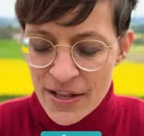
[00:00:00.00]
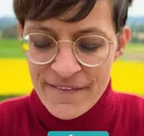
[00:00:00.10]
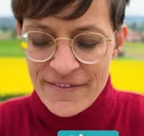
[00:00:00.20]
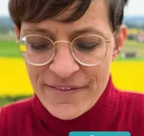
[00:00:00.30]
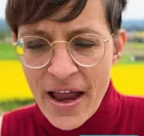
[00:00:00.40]

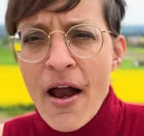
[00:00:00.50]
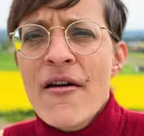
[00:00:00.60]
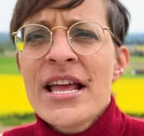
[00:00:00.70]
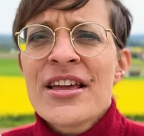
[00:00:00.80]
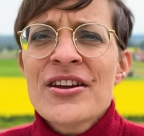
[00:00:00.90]

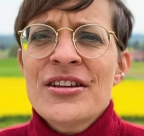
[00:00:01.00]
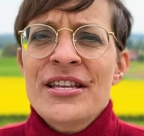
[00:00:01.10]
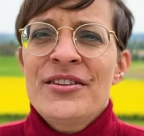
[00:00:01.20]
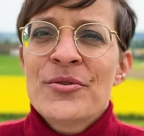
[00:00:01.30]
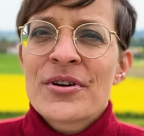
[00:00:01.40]
Very good.
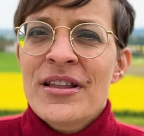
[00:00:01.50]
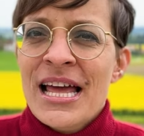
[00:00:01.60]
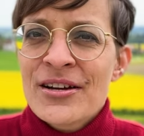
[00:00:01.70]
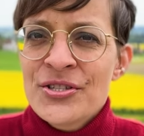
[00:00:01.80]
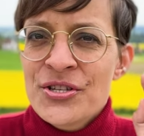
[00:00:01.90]
You are
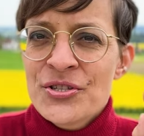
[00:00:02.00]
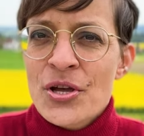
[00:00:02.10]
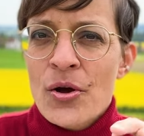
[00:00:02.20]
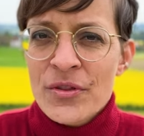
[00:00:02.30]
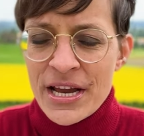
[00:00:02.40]
allowed to
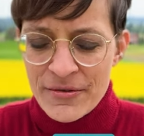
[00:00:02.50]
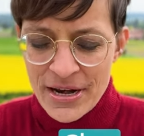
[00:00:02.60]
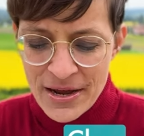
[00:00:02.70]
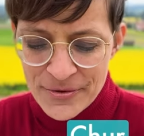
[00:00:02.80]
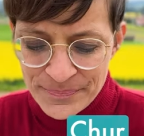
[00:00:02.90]
go there
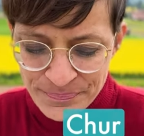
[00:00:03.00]
now.